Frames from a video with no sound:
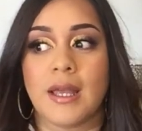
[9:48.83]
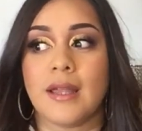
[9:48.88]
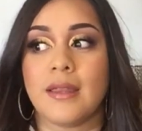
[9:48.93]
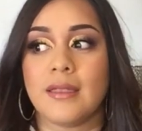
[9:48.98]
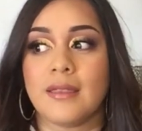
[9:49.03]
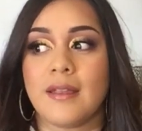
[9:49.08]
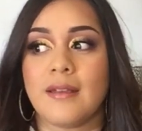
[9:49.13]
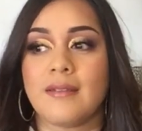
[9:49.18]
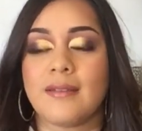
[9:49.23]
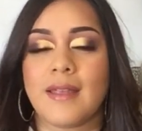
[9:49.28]

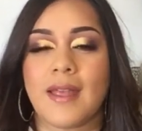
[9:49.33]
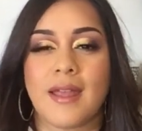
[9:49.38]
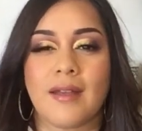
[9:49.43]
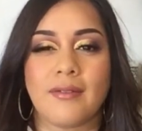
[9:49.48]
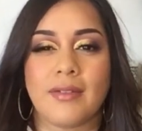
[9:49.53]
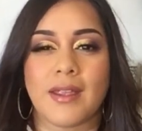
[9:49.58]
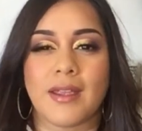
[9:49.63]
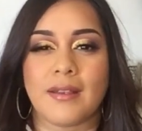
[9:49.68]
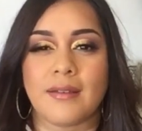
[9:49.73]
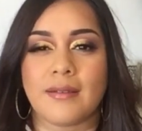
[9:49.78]
unless I
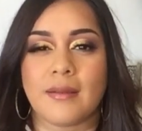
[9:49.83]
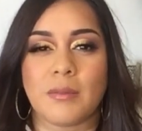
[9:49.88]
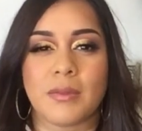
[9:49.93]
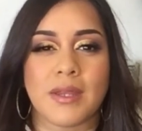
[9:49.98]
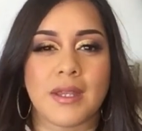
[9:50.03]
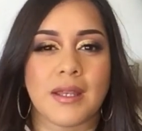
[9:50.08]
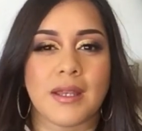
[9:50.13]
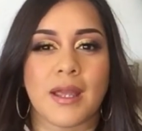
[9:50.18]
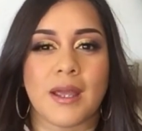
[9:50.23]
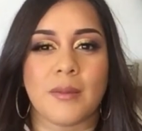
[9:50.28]
have like
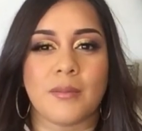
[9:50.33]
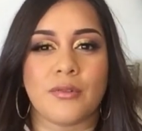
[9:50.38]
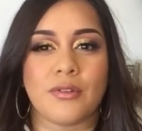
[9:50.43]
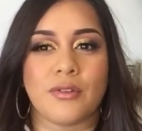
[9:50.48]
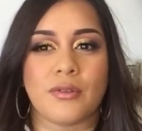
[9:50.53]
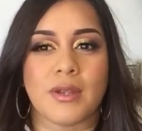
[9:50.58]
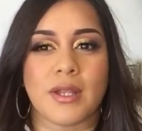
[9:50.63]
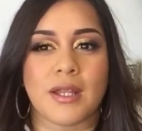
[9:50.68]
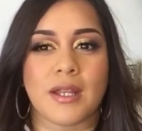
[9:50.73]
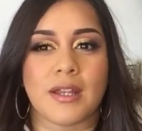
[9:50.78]
something I'm
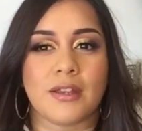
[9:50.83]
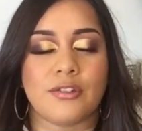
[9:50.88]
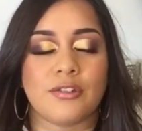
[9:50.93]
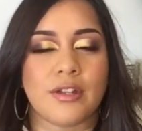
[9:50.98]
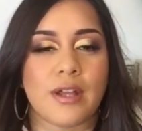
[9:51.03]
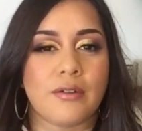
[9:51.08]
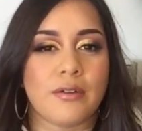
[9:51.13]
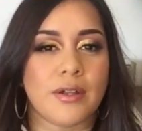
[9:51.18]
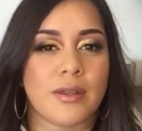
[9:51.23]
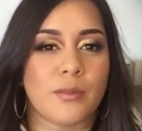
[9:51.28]
doing and I
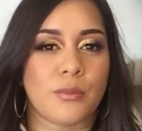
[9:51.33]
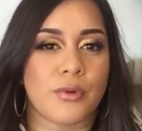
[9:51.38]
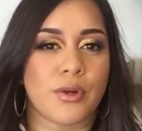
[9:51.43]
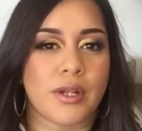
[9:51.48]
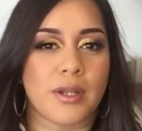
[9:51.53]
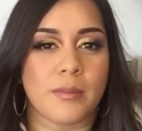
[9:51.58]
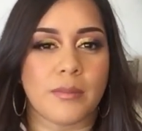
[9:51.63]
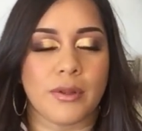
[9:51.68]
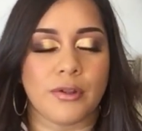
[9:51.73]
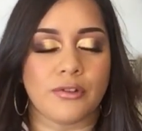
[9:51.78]
shower in the
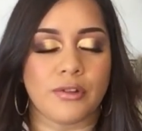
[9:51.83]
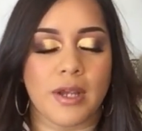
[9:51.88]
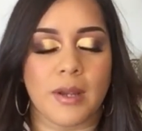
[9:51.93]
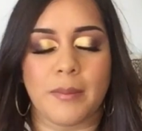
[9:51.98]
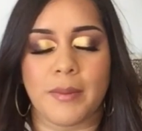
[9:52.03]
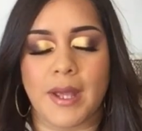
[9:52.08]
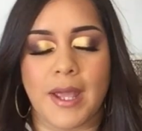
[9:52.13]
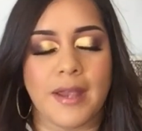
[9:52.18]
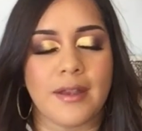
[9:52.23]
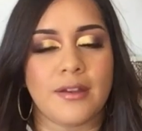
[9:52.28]
morning, blow dry
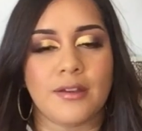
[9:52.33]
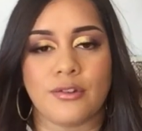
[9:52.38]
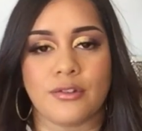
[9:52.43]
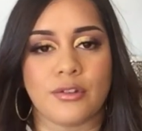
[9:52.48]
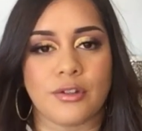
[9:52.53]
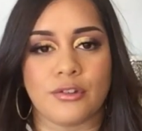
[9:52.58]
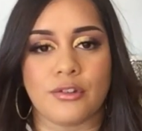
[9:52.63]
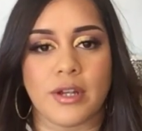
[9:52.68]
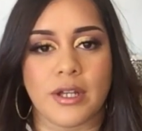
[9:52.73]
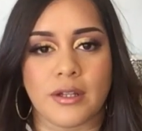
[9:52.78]
it, but I
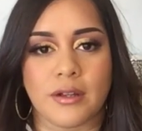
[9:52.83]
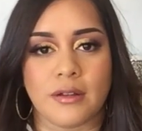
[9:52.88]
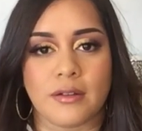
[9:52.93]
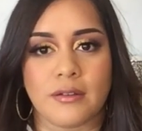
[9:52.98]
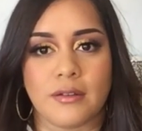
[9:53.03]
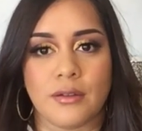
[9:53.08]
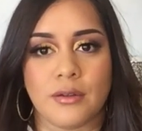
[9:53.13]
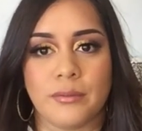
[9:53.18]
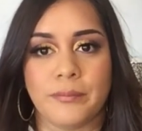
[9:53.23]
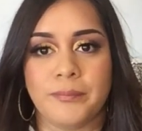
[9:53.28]
usually try
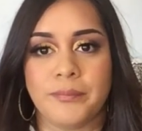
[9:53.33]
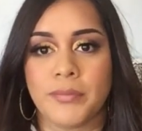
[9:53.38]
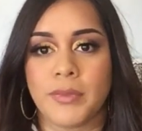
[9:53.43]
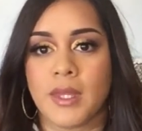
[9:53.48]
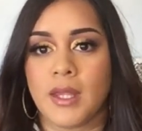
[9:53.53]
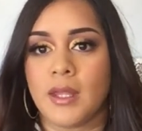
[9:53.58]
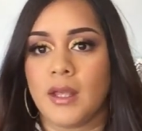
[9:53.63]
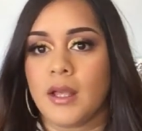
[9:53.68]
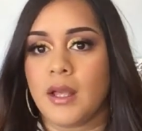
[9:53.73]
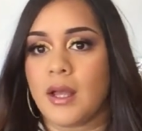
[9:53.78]
not to.
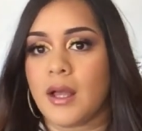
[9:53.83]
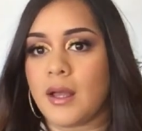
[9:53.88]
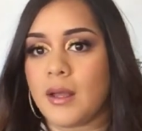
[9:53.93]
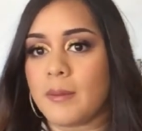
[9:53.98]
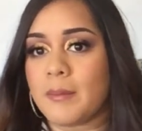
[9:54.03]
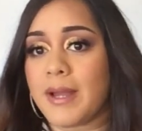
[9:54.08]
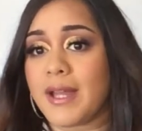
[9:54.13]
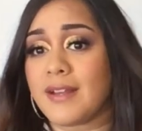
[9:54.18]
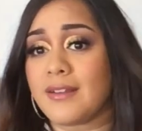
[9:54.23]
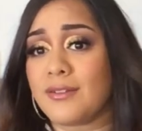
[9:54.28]

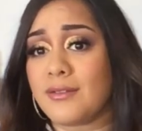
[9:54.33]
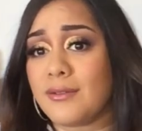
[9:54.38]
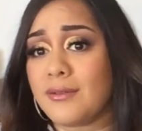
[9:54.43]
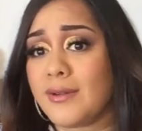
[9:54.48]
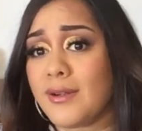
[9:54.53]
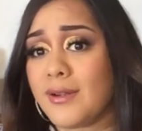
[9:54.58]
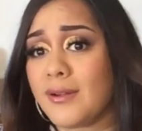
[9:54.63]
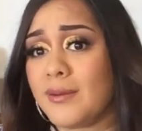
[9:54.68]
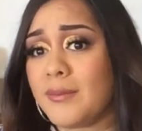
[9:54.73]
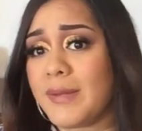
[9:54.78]
Um, I
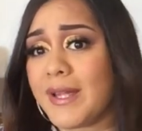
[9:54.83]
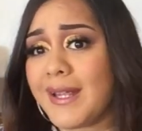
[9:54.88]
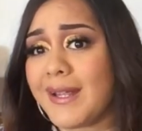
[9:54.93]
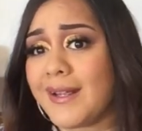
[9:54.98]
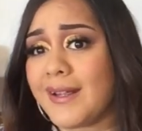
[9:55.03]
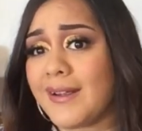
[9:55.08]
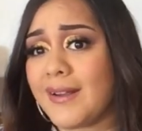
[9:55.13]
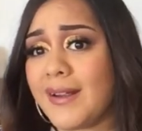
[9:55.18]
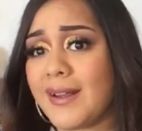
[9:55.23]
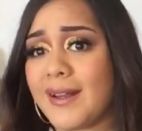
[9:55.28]
do curl my
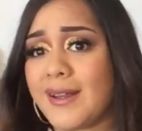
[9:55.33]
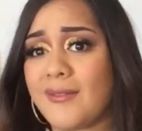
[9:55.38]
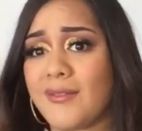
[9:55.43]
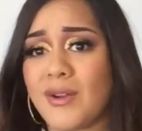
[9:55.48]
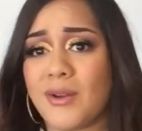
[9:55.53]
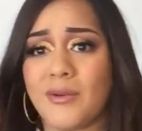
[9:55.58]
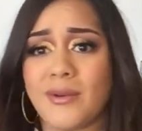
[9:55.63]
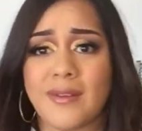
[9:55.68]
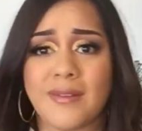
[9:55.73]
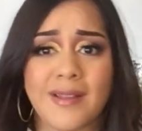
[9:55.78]
hair, and I've
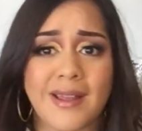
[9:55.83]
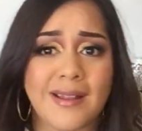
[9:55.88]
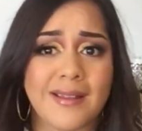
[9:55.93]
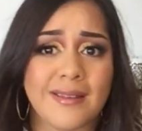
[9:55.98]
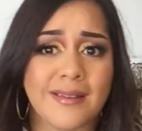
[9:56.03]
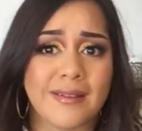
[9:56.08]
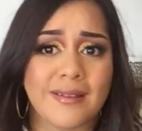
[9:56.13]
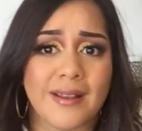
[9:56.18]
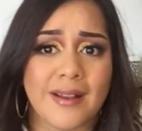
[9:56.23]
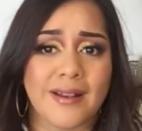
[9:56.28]
always
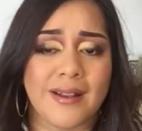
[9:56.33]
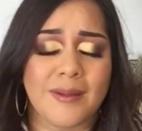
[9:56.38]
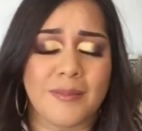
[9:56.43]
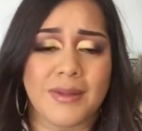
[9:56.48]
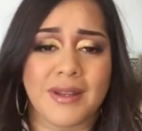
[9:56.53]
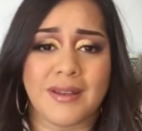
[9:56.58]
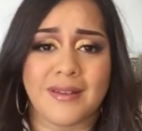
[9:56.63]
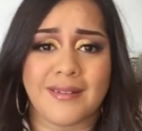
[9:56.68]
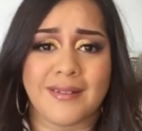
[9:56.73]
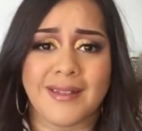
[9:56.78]
had this hair. I
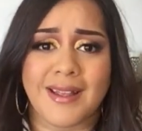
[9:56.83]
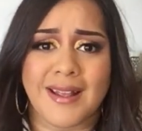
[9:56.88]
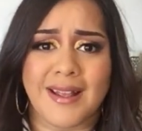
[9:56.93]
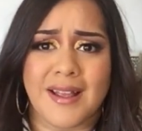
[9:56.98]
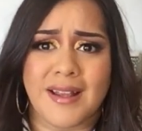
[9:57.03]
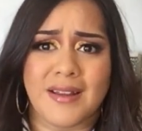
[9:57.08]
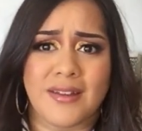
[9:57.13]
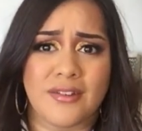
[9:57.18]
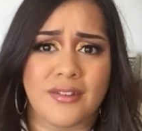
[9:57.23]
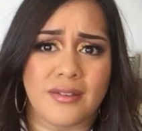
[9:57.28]
mean, I, I
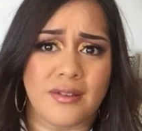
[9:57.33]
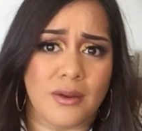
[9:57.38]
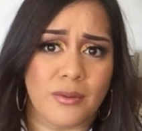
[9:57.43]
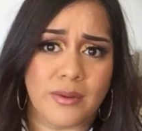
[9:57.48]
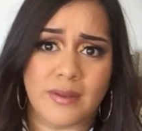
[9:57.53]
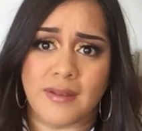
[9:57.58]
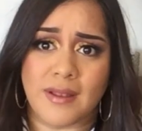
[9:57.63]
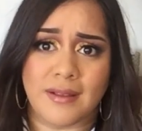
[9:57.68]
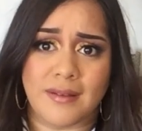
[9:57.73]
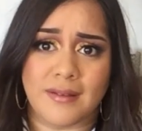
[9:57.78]
kind of just
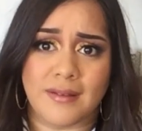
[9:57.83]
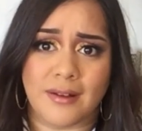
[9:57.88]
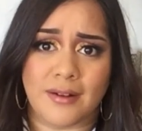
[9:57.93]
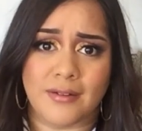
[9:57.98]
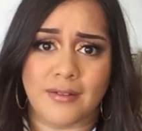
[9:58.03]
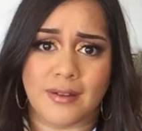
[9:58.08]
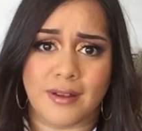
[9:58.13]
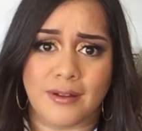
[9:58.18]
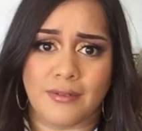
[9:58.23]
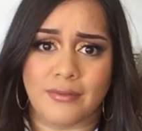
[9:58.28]
always had this
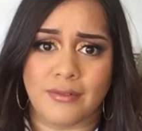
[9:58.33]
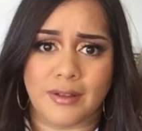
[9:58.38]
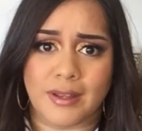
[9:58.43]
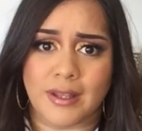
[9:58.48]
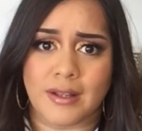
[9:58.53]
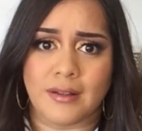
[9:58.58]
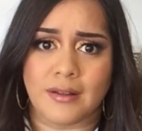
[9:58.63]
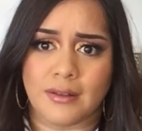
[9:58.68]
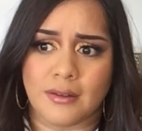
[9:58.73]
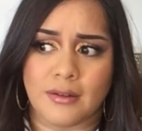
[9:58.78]
hairstyle for
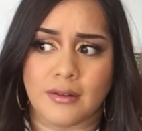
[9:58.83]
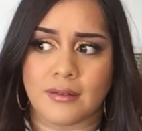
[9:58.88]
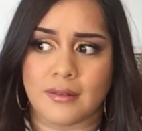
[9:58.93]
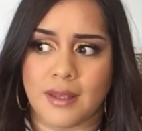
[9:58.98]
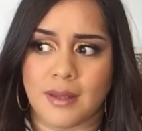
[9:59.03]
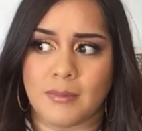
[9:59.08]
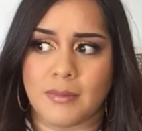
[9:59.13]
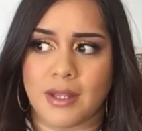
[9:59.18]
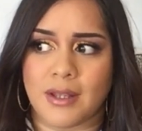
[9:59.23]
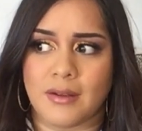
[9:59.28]
like a long
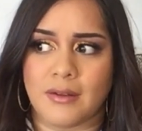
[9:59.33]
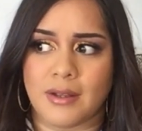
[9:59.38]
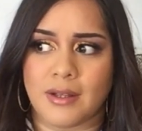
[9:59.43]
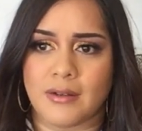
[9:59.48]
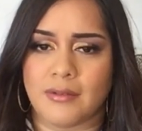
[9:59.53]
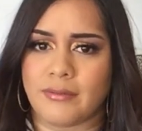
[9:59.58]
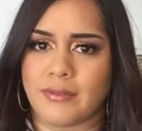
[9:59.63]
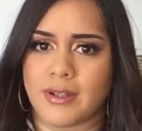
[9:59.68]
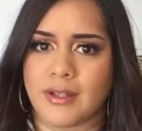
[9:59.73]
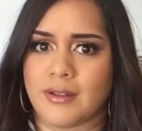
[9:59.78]
time now. I
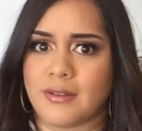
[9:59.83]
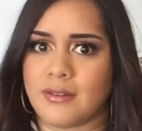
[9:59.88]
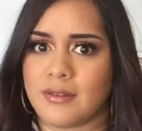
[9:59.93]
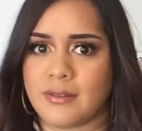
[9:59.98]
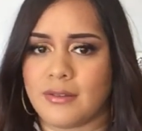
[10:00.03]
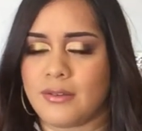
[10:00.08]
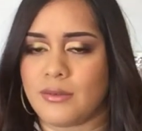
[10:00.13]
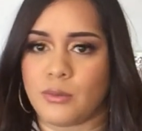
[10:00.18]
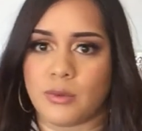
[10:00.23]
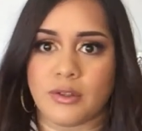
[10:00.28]
don't really
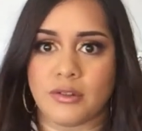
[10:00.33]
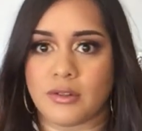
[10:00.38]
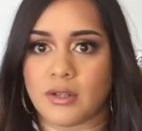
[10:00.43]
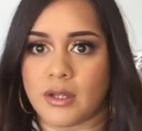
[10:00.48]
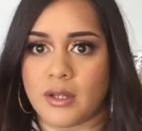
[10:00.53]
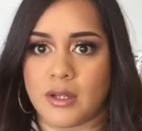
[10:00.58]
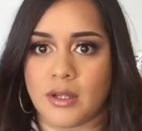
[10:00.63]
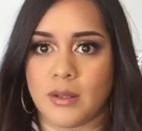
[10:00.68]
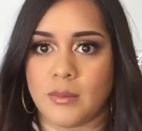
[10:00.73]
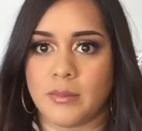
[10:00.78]
switch
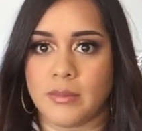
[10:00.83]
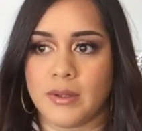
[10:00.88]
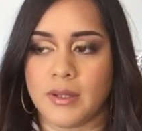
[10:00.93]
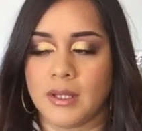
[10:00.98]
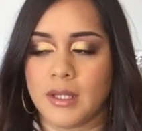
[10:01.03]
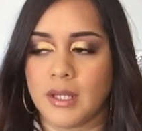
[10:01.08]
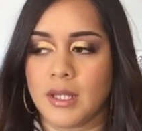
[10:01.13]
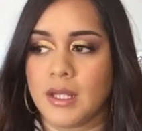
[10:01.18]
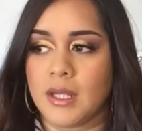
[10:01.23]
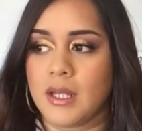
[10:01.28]
it up.
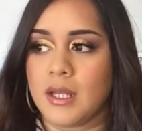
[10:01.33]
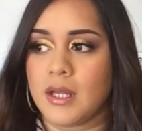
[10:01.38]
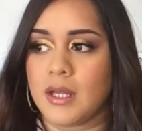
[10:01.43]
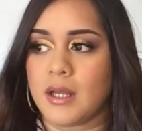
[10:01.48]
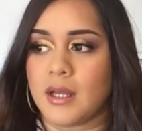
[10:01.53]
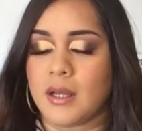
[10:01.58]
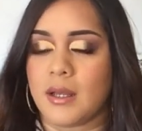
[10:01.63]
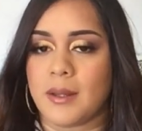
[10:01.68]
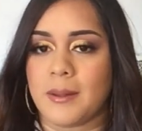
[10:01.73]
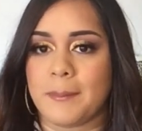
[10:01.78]

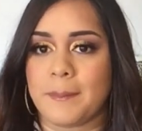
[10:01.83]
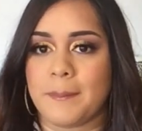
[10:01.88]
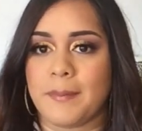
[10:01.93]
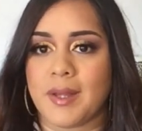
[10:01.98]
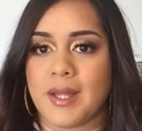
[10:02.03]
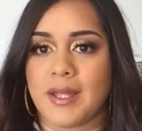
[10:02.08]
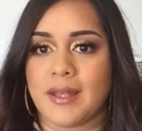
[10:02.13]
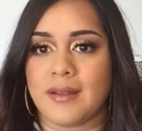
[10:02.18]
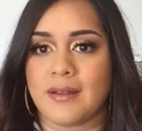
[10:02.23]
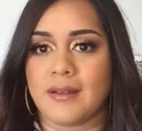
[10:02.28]
Um,
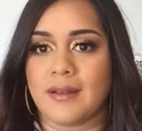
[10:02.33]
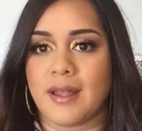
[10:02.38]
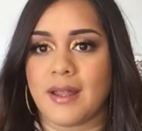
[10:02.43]
but